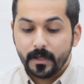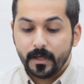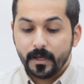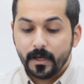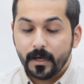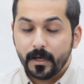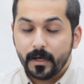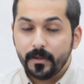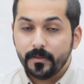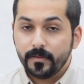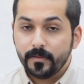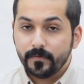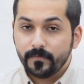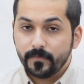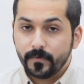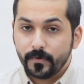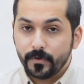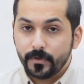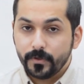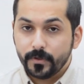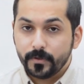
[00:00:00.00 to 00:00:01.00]
and the
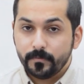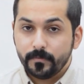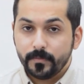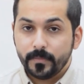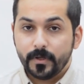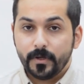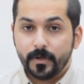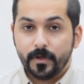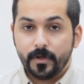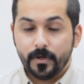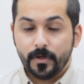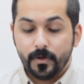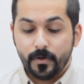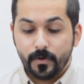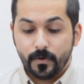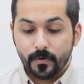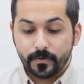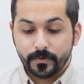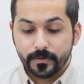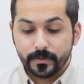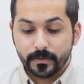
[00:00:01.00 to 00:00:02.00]
volume
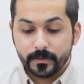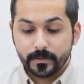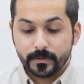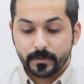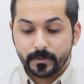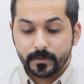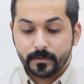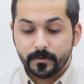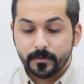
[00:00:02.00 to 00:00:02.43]
unloaded